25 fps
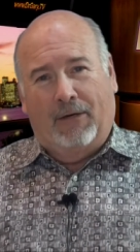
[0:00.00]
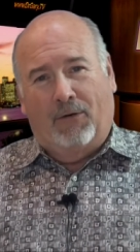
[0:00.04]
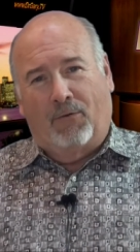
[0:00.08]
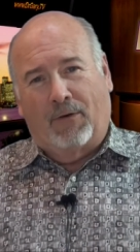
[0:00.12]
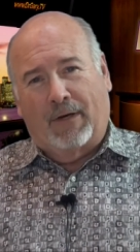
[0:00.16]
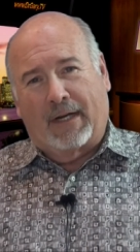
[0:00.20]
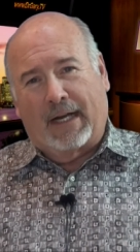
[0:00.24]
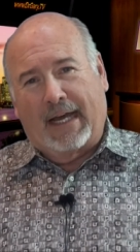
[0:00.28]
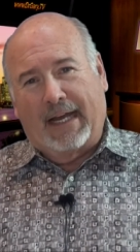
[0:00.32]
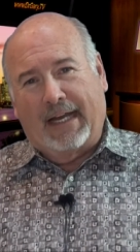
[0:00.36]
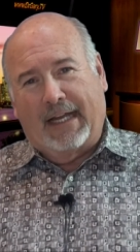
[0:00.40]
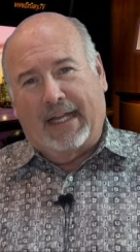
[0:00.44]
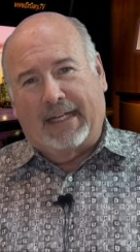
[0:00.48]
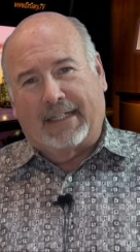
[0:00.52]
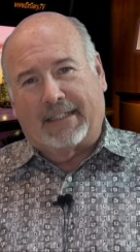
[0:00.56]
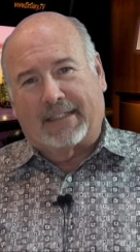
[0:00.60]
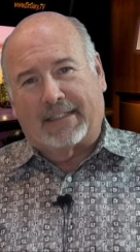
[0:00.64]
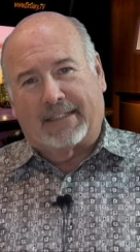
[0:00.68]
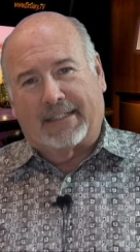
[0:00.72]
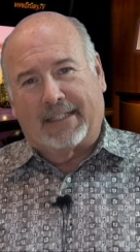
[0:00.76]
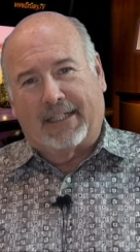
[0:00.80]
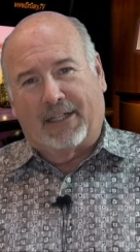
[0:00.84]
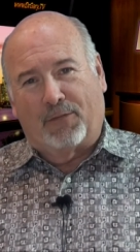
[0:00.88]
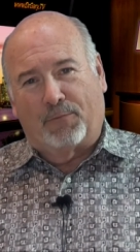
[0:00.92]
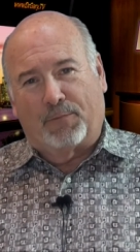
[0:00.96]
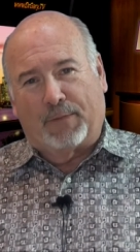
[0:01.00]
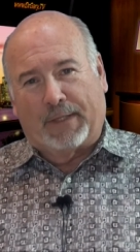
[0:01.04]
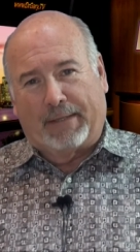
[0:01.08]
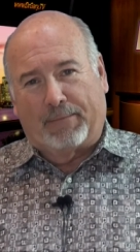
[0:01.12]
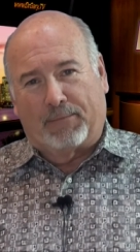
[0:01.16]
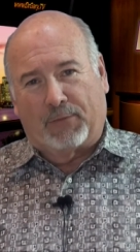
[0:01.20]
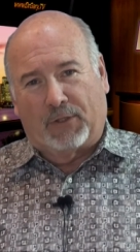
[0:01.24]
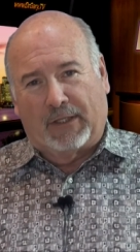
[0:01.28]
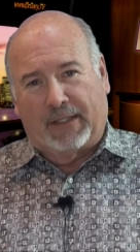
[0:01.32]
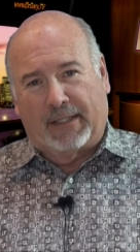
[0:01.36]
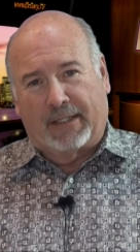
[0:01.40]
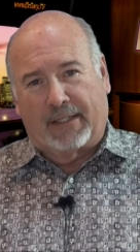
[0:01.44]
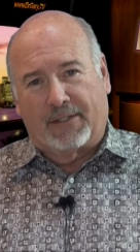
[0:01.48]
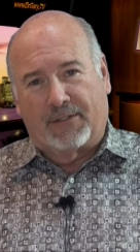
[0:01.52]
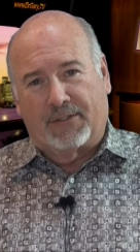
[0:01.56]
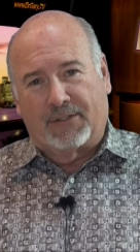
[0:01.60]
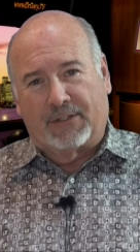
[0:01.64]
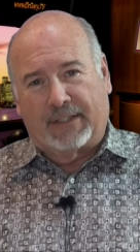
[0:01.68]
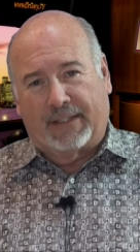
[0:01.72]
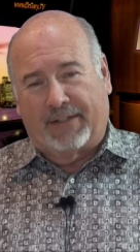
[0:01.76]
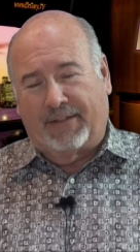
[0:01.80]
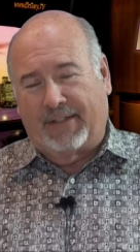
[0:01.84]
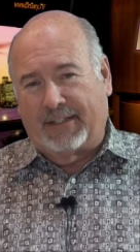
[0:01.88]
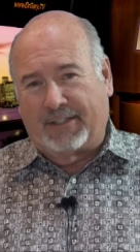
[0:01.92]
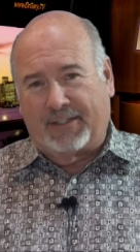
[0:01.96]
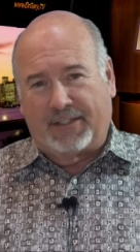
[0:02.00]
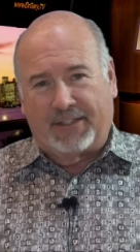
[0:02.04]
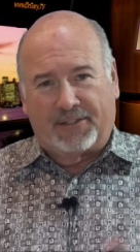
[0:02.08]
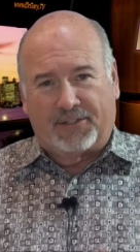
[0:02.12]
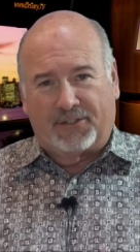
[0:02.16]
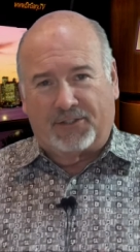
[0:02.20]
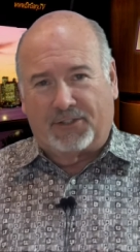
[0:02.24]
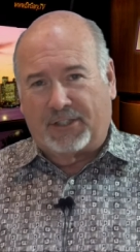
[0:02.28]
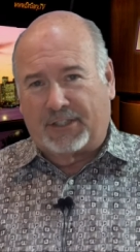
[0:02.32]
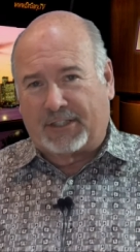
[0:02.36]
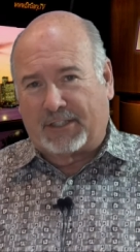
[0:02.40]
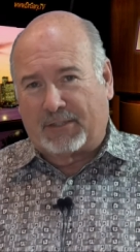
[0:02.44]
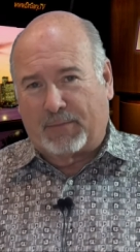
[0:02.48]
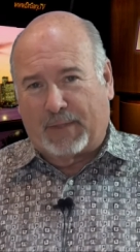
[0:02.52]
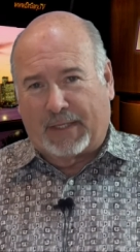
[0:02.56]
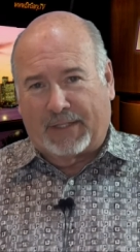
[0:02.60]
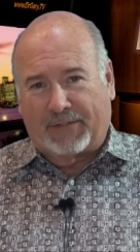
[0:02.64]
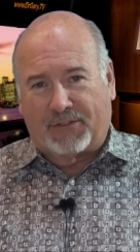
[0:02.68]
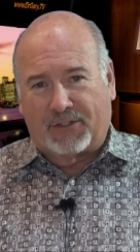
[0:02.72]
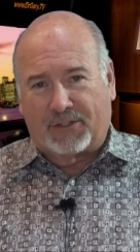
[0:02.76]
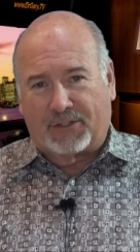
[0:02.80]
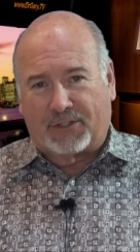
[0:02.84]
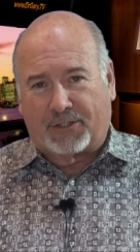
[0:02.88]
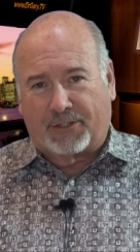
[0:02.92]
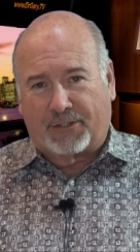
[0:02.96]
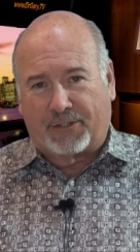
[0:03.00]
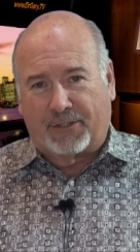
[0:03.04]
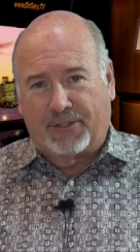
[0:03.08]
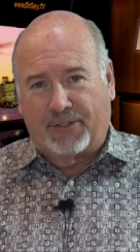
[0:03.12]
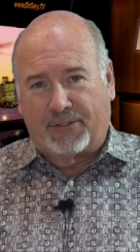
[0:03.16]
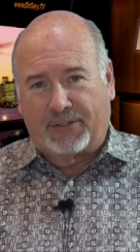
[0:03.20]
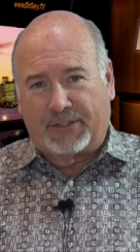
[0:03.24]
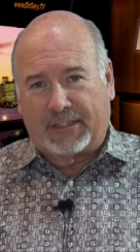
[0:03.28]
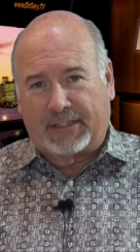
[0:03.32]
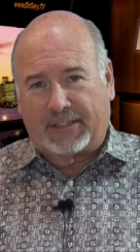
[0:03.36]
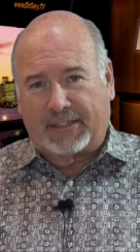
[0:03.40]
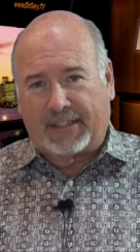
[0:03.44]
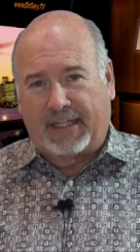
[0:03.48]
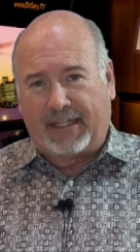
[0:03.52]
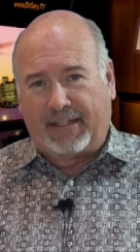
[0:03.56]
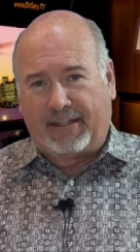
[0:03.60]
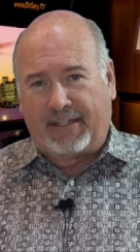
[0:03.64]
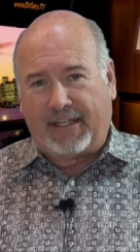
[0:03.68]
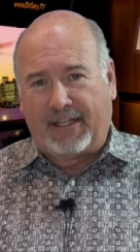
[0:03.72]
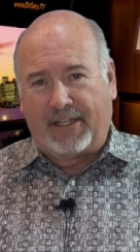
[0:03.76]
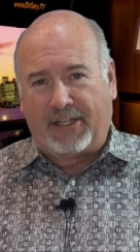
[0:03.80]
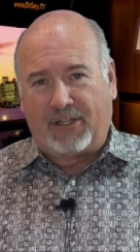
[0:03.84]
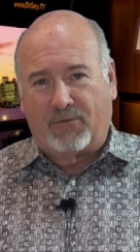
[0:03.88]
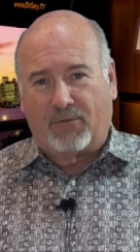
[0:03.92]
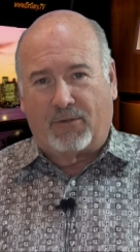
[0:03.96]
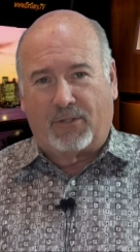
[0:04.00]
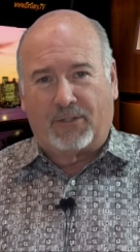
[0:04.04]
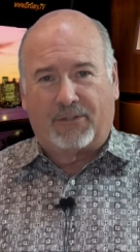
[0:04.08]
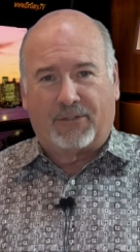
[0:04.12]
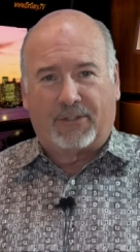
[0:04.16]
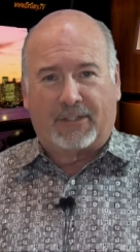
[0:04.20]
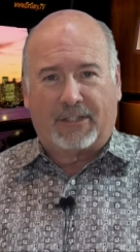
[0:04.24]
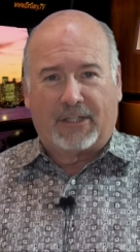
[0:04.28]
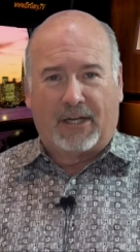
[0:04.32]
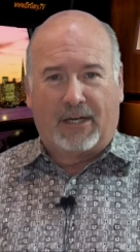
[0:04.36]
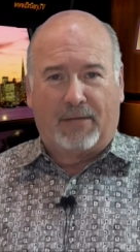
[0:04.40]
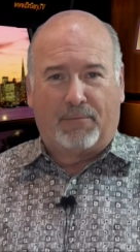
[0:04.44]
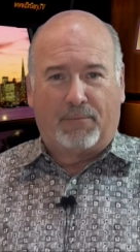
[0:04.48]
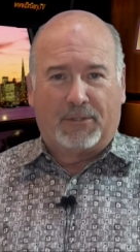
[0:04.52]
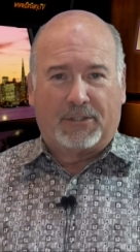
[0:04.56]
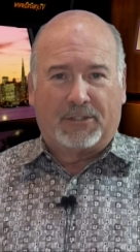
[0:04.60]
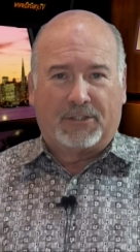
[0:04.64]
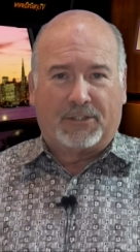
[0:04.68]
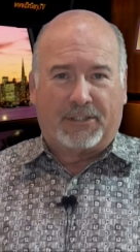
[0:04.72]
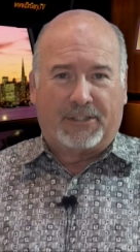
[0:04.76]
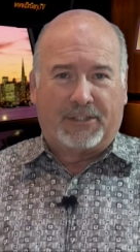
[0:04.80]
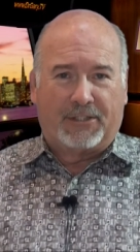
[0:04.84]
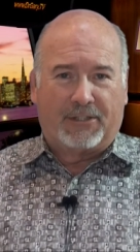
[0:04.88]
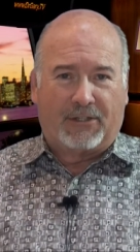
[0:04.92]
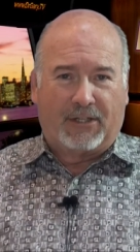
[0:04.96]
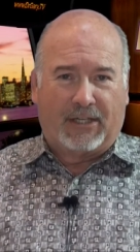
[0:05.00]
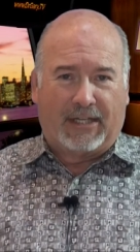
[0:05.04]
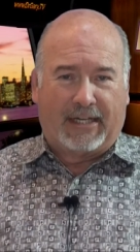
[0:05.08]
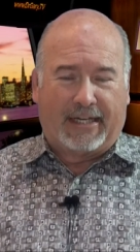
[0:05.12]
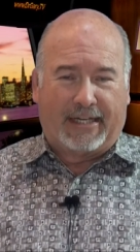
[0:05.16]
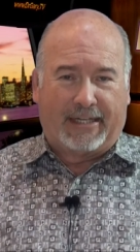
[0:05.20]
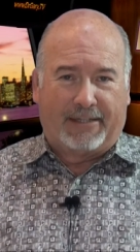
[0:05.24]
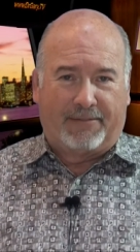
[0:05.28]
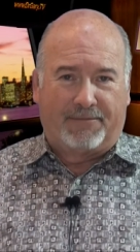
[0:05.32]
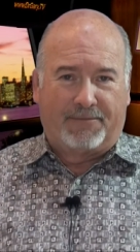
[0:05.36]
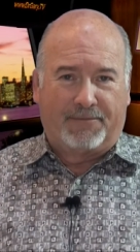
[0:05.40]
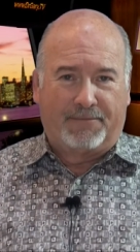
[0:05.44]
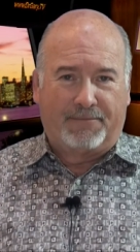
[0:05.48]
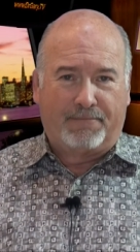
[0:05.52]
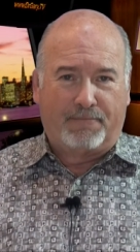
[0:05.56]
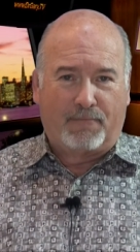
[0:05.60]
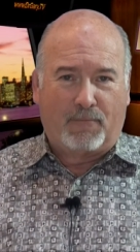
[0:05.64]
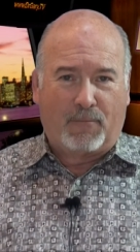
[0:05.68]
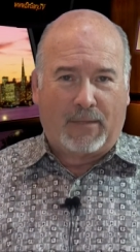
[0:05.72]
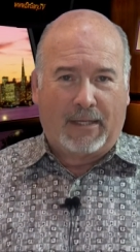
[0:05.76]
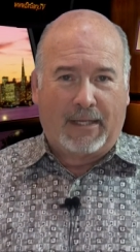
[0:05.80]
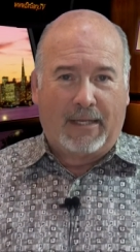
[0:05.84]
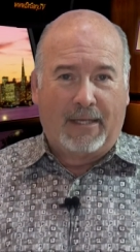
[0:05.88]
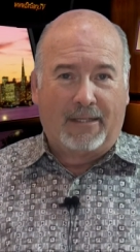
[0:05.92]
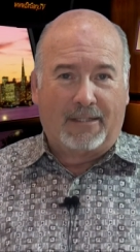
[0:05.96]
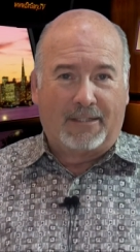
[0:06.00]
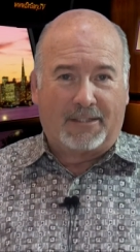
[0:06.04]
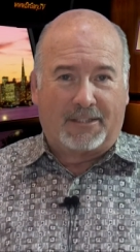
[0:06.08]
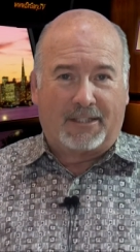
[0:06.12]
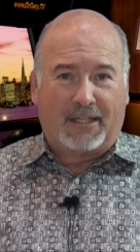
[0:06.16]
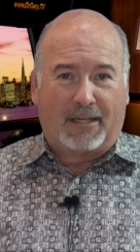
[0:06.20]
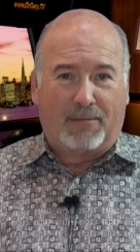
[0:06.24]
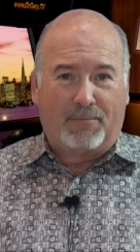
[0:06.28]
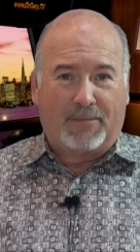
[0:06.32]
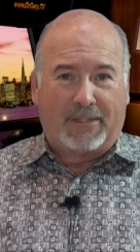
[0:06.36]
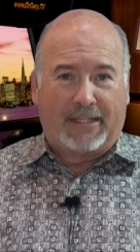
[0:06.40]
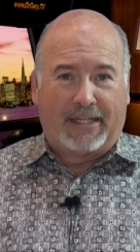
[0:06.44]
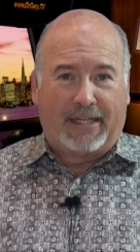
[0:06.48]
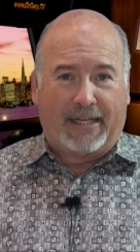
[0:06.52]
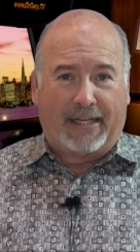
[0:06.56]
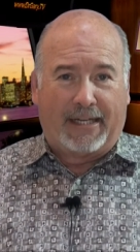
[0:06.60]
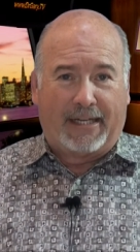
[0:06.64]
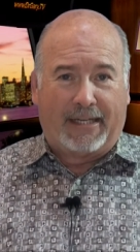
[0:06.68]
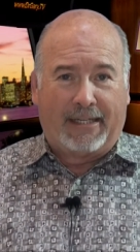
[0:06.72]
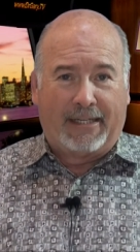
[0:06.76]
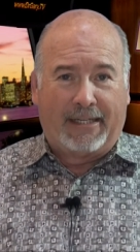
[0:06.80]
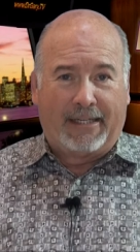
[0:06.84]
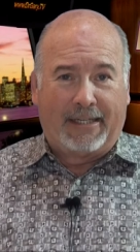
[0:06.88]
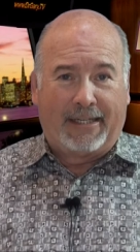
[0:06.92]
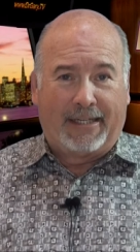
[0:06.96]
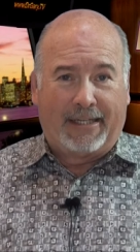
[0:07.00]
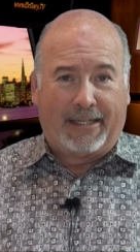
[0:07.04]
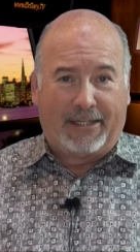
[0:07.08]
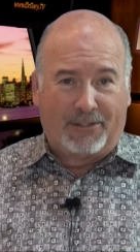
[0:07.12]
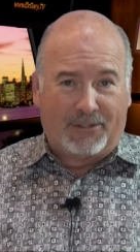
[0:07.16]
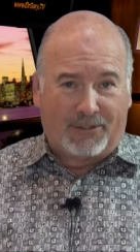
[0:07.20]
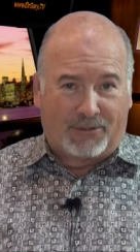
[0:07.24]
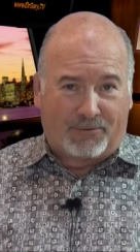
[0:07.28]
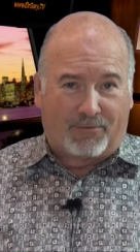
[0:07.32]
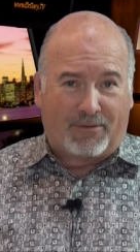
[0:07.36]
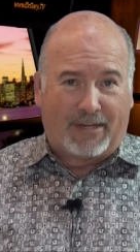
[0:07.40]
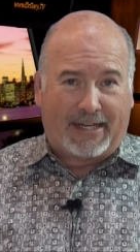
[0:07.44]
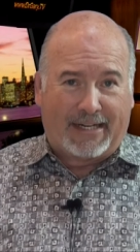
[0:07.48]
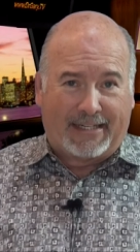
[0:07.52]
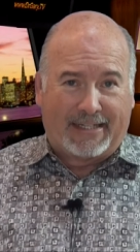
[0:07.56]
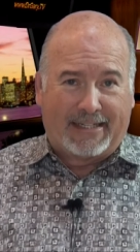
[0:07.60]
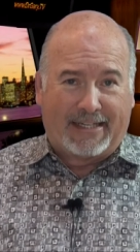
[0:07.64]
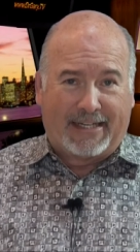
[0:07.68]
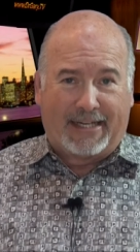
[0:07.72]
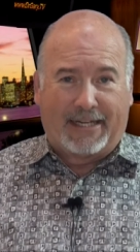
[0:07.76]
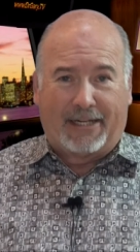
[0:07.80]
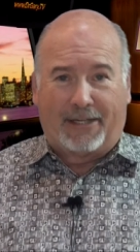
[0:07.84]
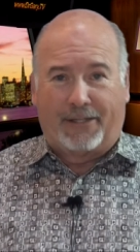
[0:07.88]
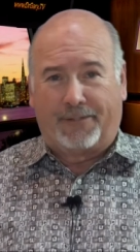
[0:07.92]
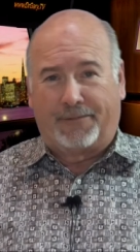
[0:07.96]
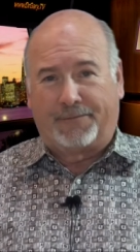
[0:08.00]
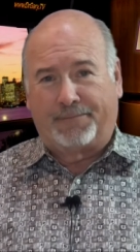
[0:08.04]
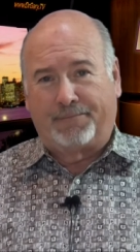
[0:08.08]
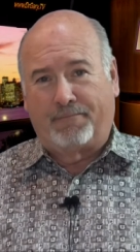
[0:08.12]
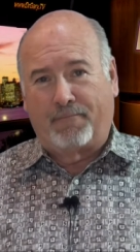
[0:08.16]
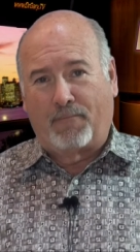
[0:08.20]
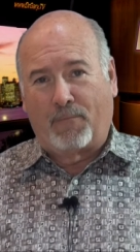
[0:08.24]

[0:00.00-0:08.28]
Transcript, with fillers: What I like to tell people is, and this isn't just about this cruise, it's anything you want to accomplish in your life, someday is right now.